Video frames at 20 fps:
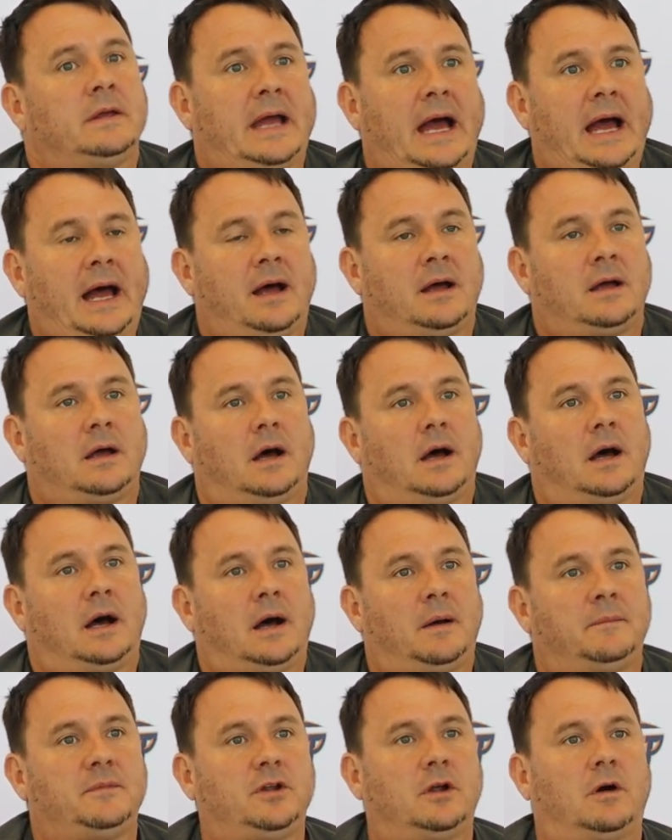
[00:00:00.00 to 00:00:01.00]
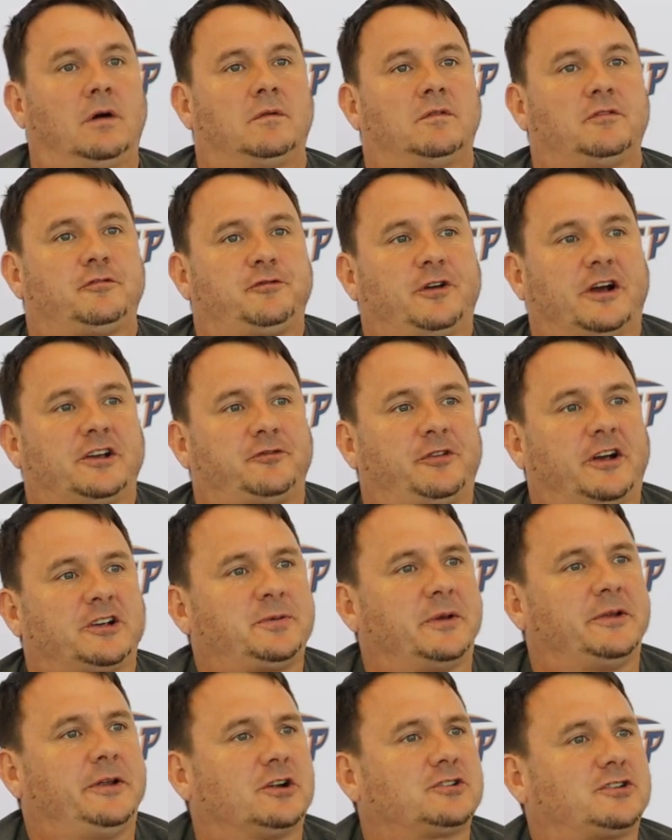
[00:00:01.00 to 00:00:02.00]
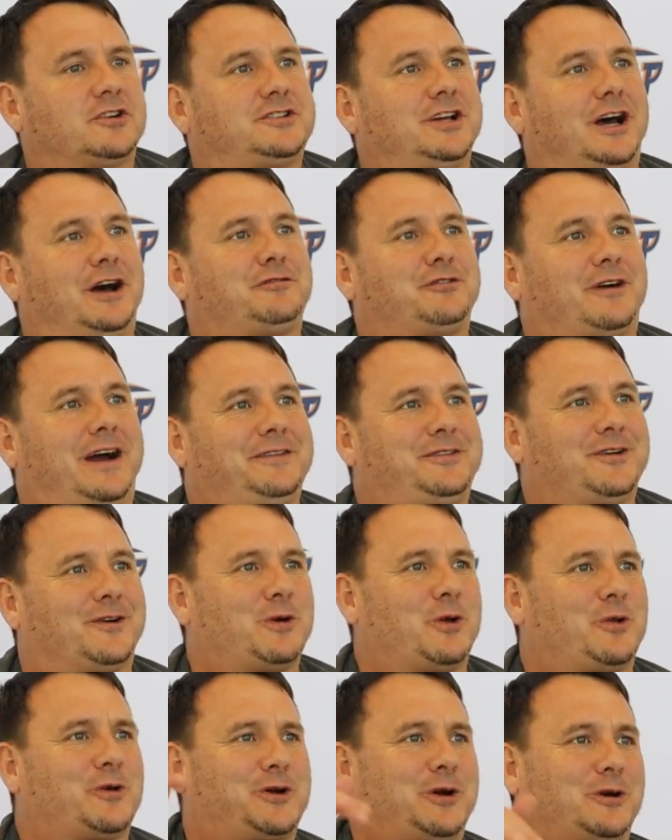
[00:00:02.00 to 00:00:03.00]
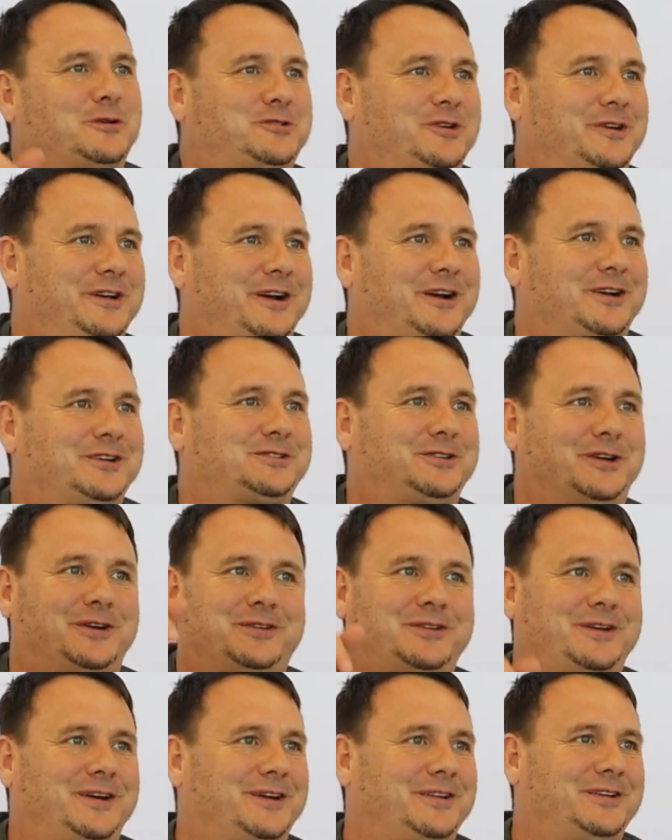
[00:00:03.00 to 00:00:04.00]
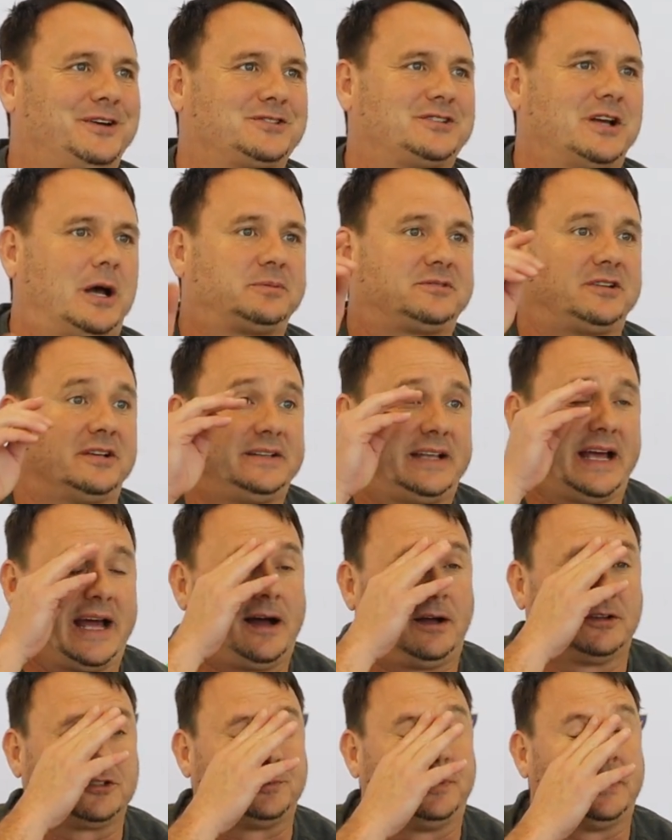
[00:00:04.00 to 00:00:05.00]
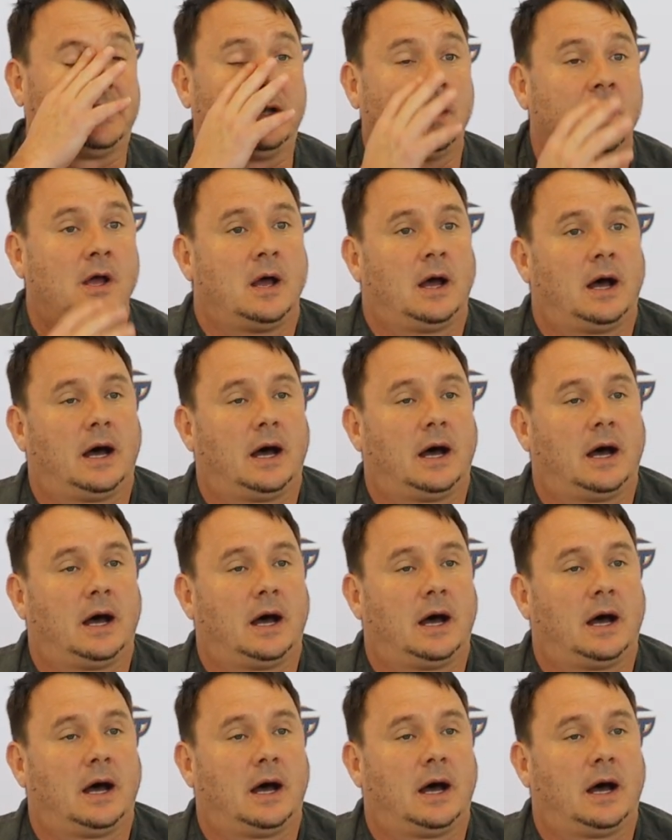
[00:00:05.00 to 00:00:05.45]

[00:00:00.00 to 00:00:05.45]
Yeah, you know, freshman years are tough, right? They're roller coaster years. There's ups and downs, but